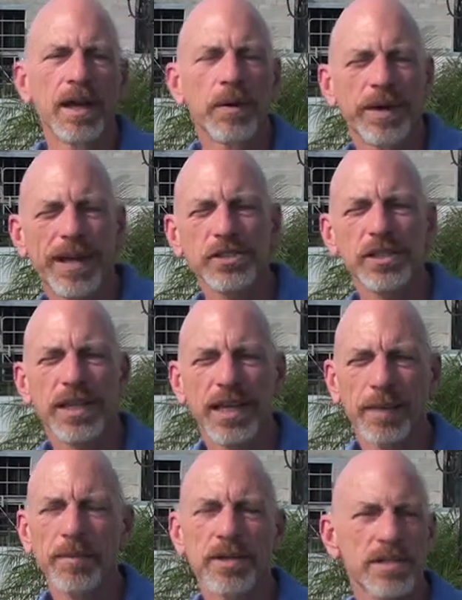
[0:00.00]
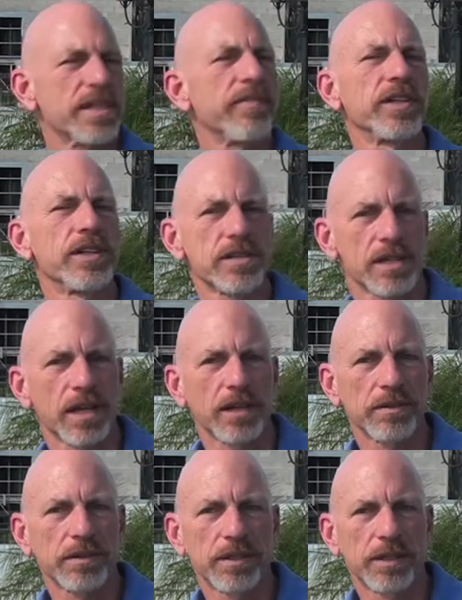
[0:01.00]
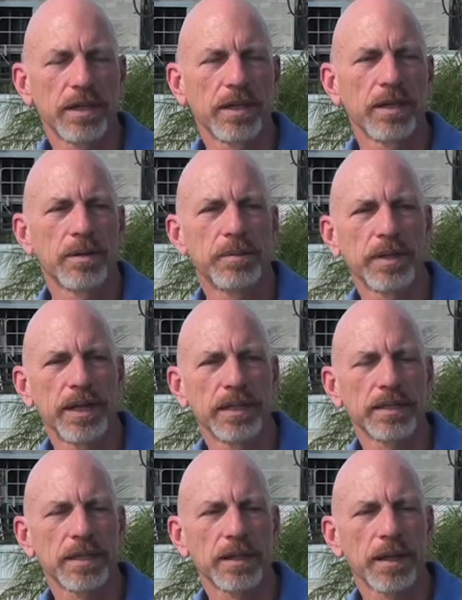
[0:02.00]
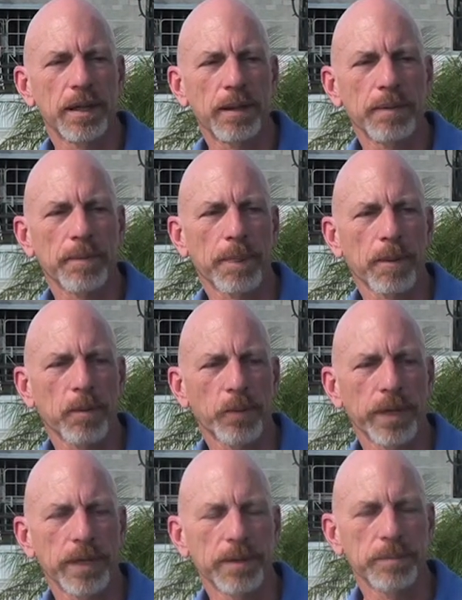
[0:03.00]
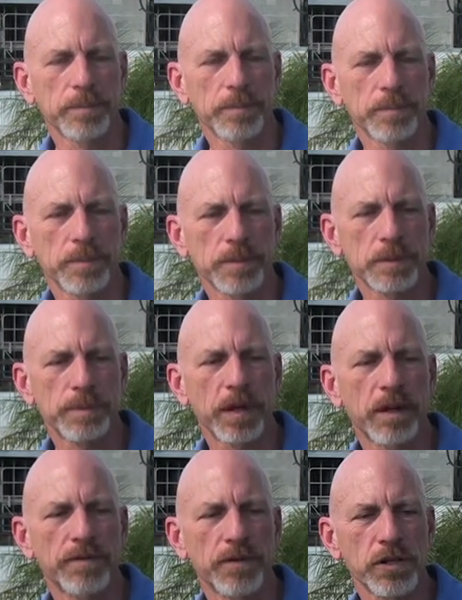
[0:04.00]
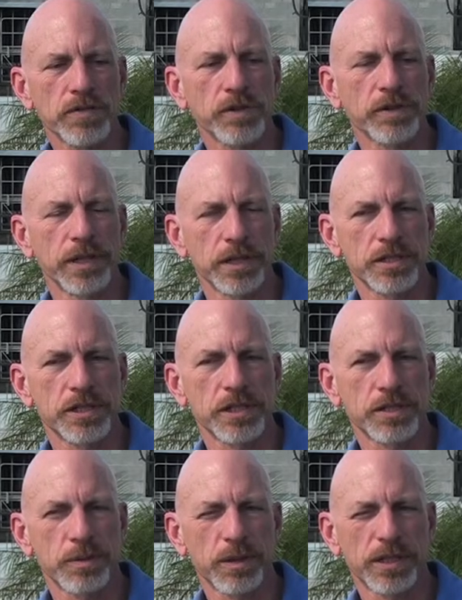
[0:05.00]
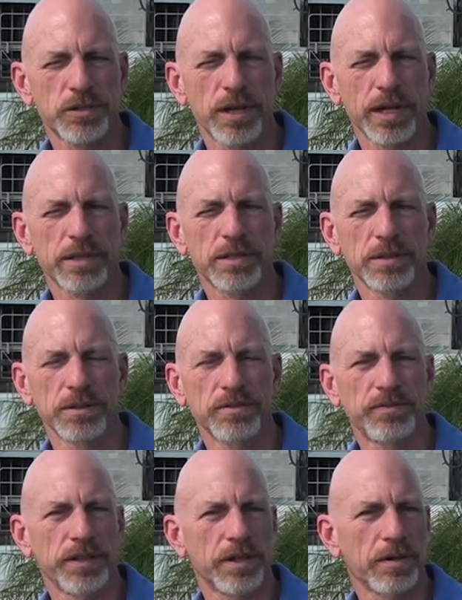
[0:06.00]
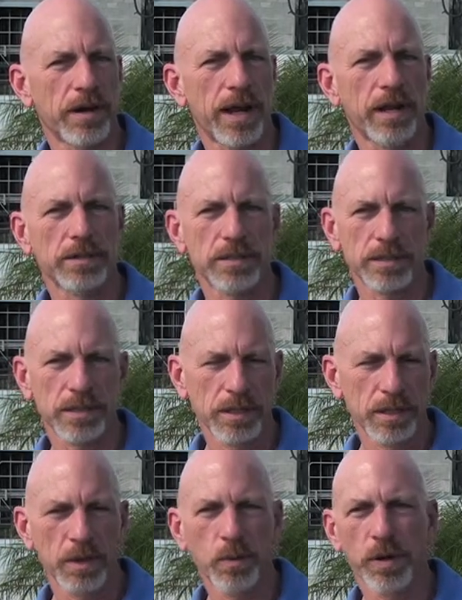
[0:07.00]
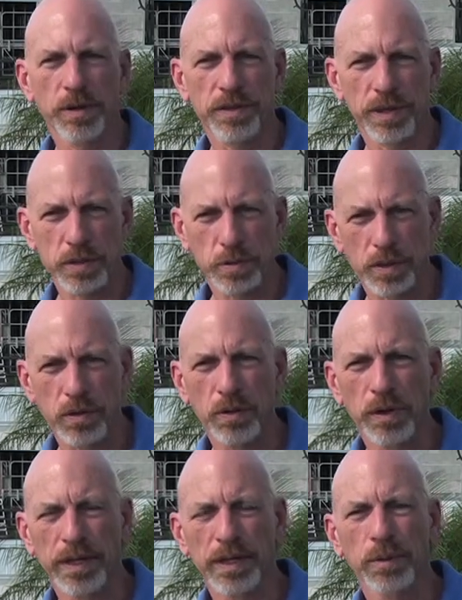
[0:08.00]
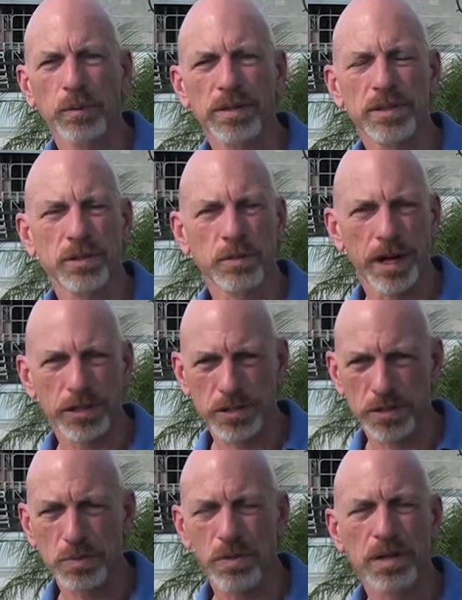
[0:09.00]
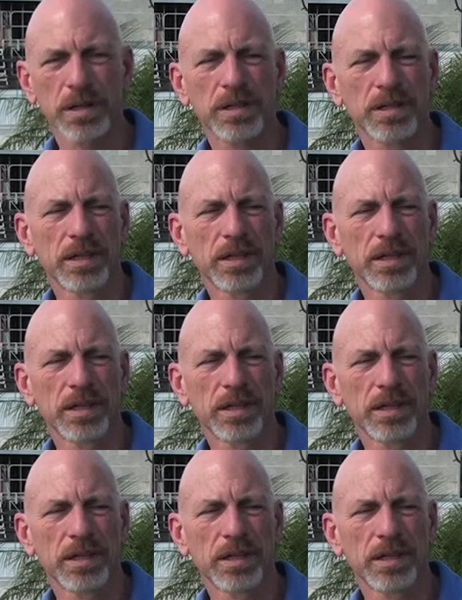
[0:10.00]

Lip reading: We actually came here 7 years ago, but we spent our first few years just really trying to figure out where things were going, what the directions were.